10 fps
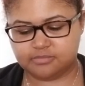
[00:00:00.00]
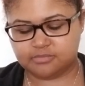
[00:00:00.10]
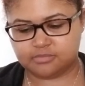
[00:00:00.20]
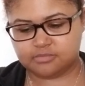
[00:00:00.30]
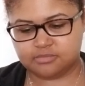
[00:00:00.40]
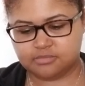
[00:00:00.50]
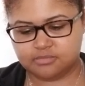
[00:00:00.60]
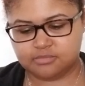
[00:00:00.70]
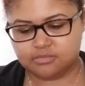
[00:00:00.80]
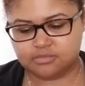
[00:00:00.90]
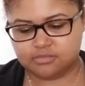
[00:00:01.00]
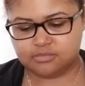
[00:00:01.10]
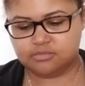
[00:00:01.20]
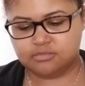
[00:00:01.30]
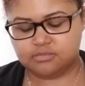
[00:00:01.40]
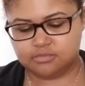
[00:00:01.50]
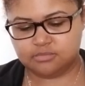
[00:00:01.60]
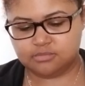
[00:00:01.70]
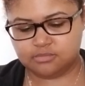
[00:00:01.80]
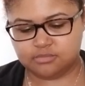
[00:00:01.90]

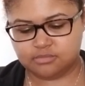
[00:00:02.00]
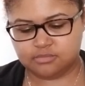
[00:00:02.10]
No one is speaking in this clip.